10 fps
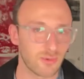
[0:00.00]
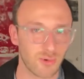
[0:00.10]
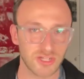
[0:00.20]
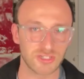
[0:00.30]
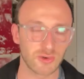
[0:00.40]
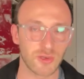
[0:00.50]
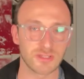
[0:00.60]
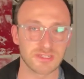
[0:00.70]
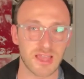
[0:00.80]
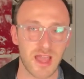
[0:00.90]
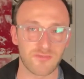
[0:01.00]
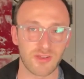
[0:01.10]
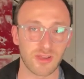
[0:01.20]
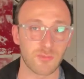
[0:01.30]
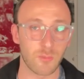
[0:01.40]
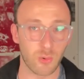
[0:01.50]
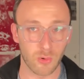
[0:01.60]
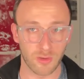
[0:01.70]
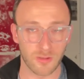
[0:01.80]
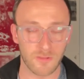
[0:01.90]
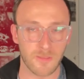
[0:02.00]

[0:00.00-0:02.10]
Russian oil is not very important.